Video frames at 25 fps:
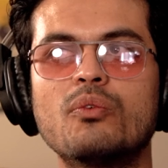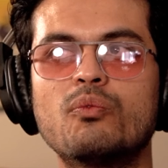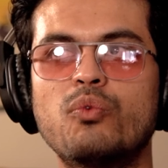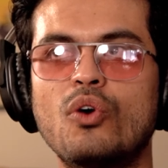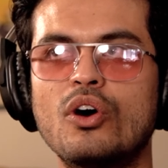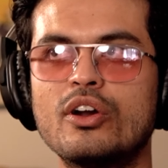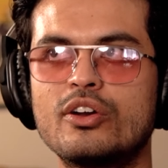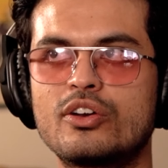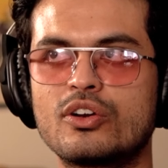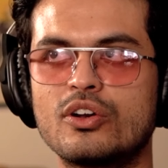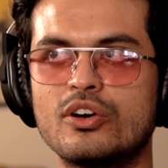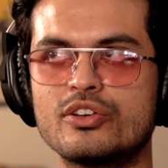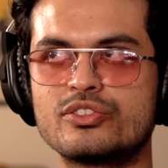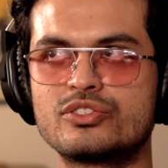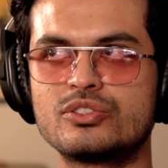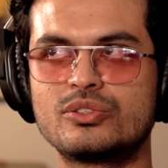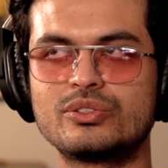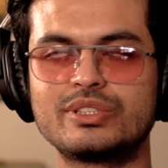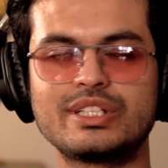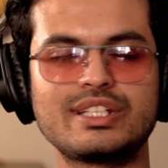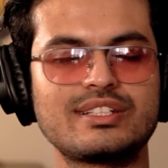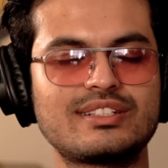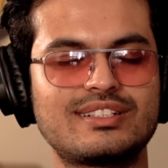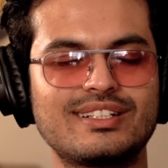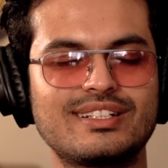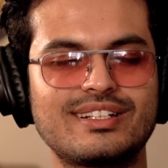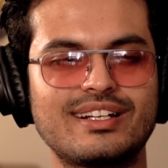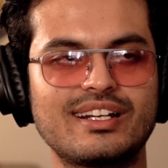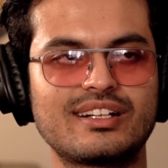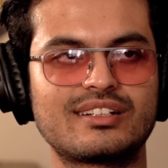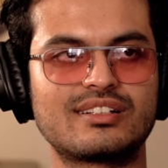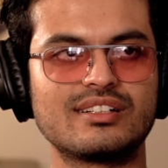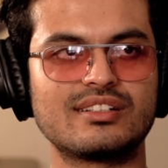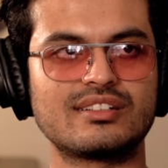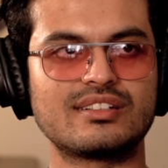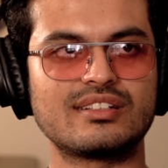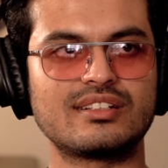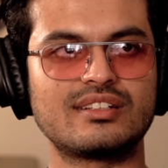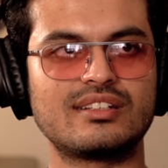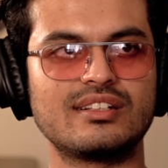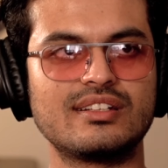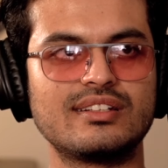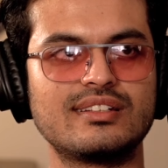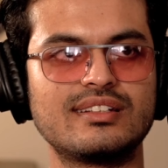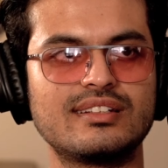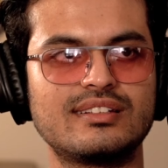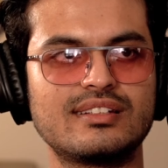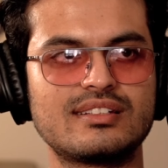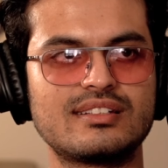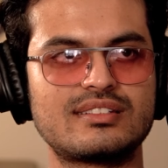What draws you to these directors? Is
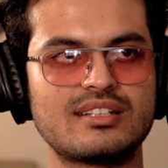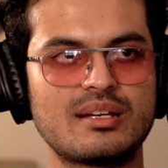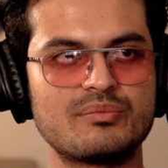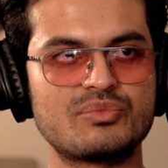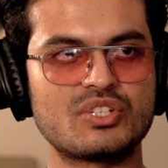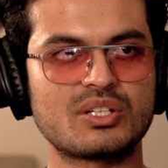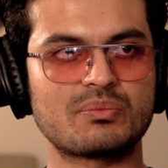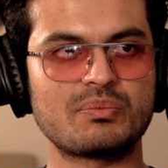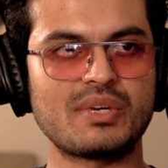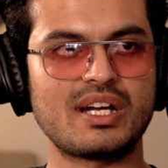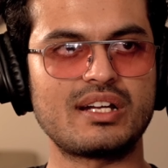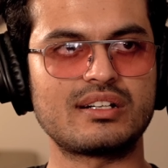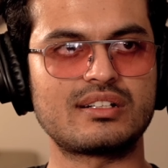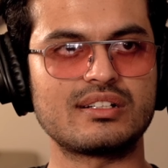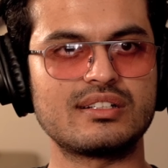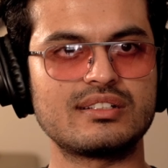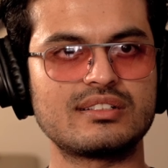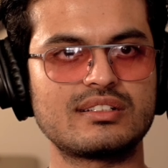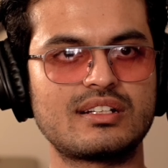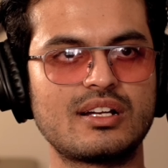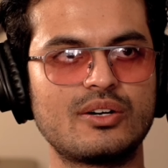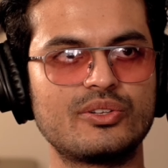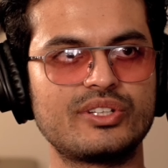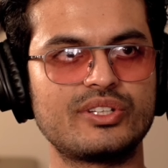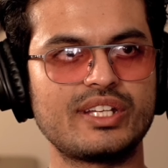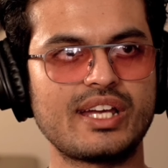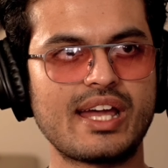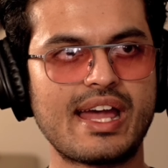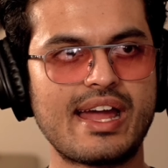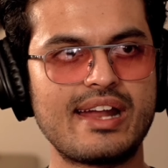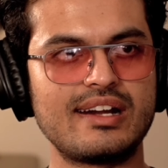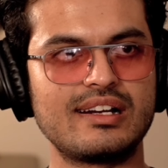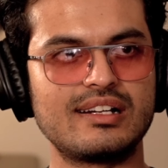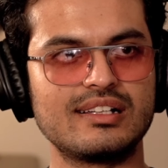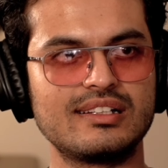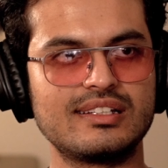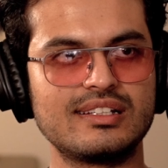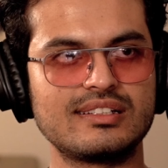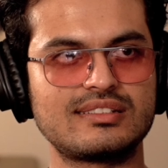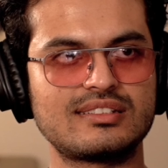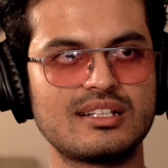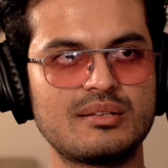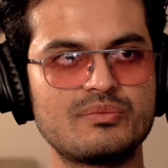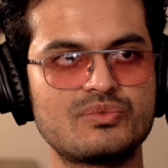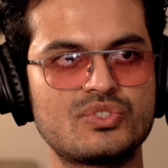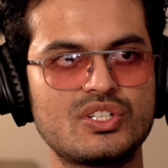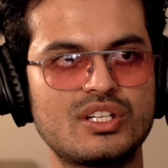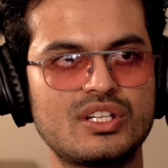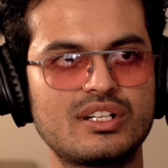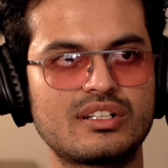it the subject matter? Is it how they handle their
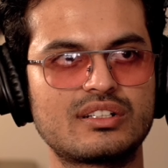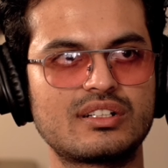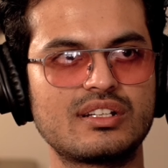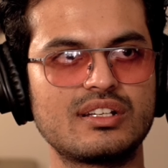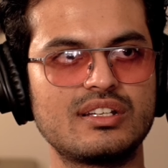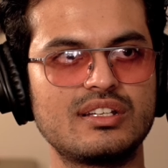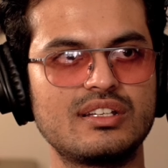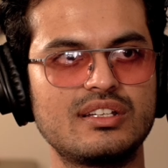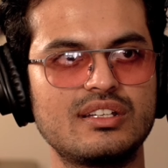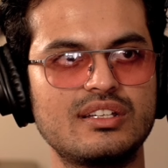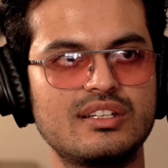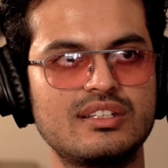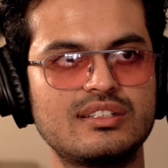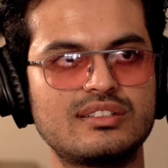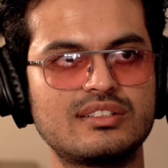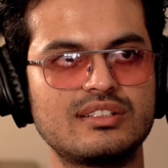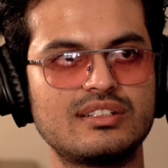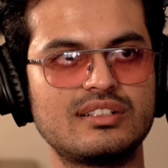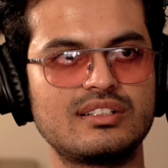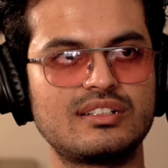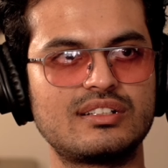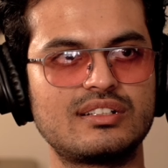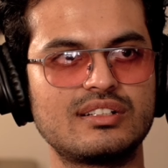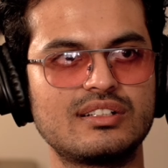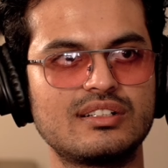subject? Is it.